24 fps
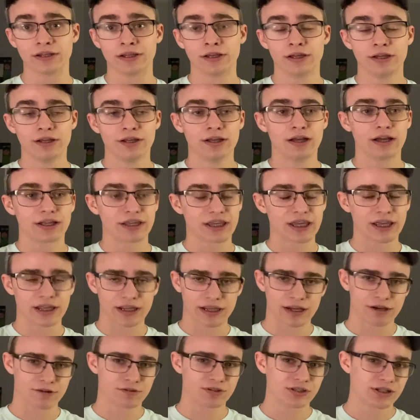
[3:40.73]
I can't
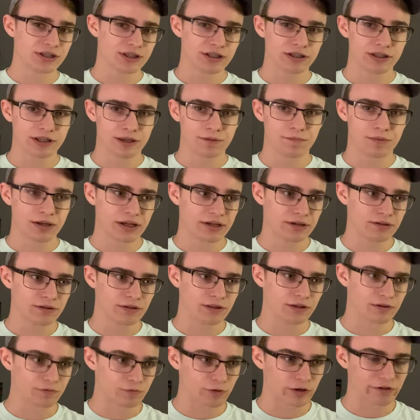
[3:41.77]
guarantee that
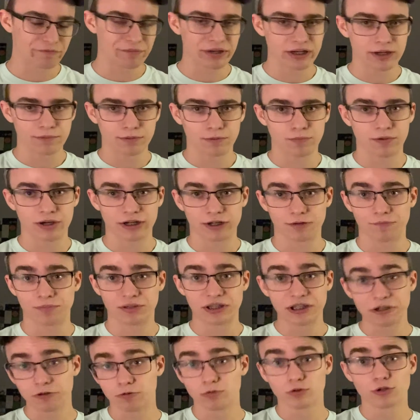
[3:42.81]
they would have made upper bracket, but
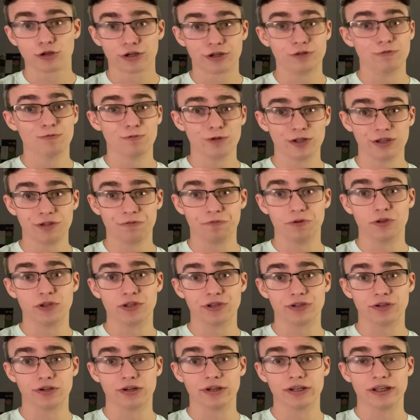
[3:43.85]
they were looking really, really
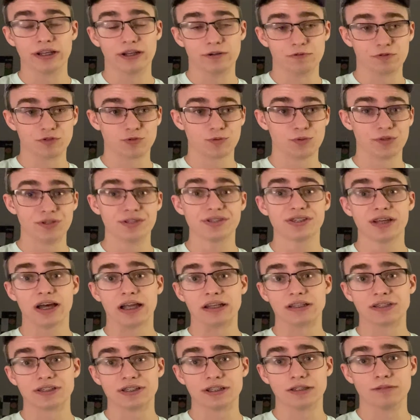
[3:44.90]
good. And it was really sad
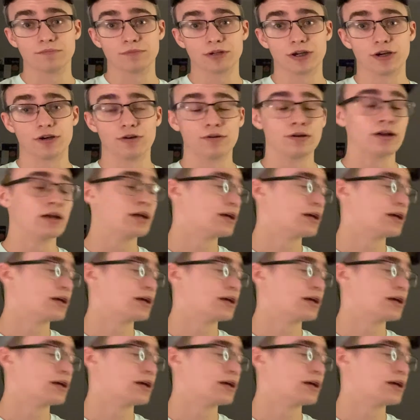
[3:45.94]
to see them go.